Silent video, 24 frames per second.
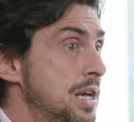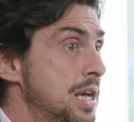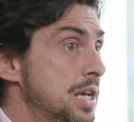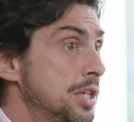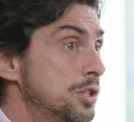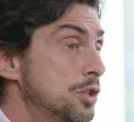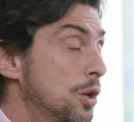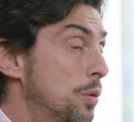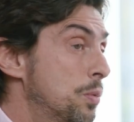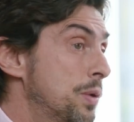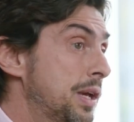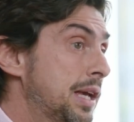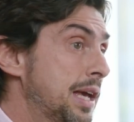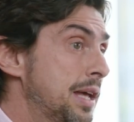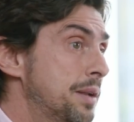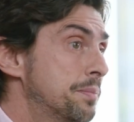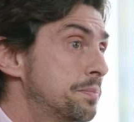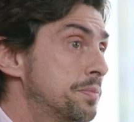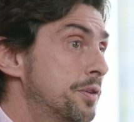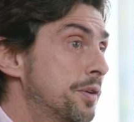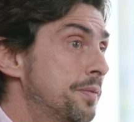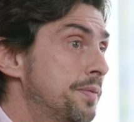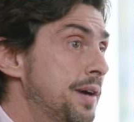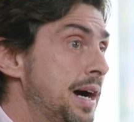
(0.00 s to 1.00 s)
So we can
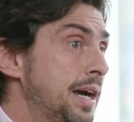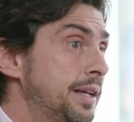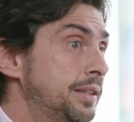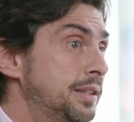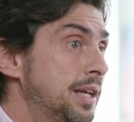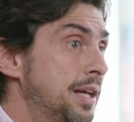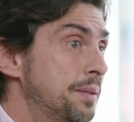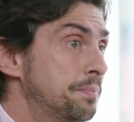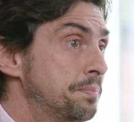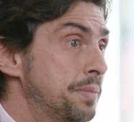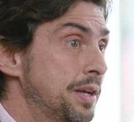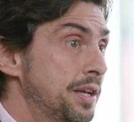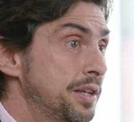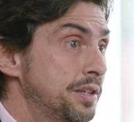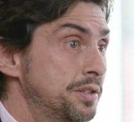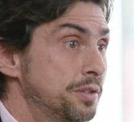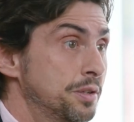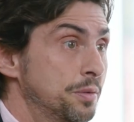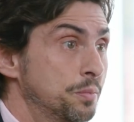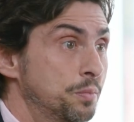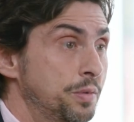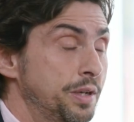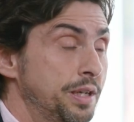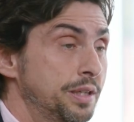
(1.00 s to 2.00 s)
provide that
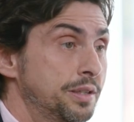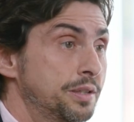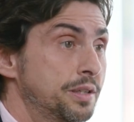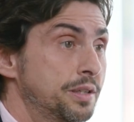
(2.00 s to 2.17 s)
patient with